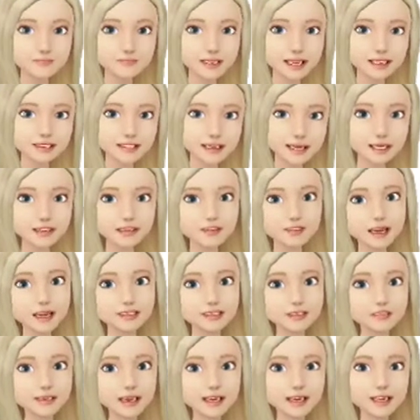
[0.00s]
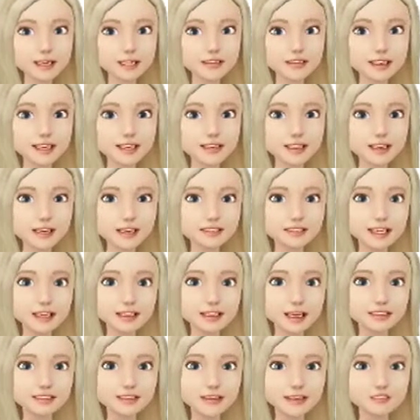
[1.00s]
basic rules of integration
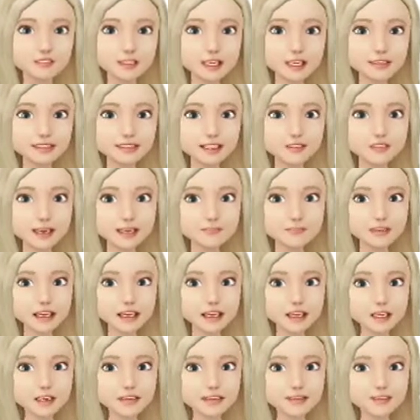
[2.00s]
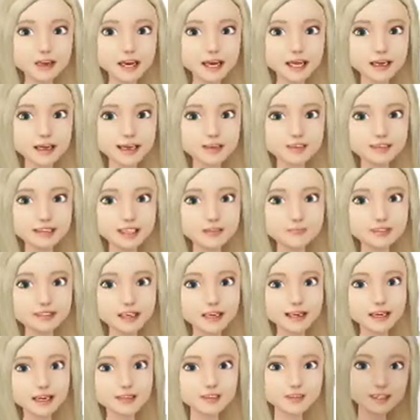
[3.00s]
such as reverse of the power rule and U
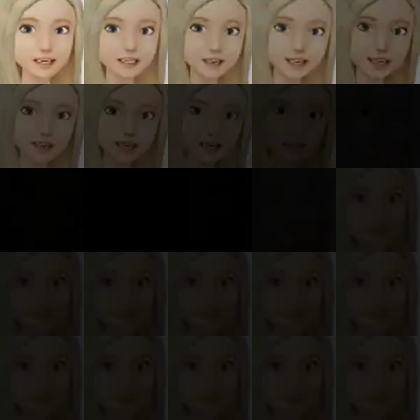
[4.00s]
substitution.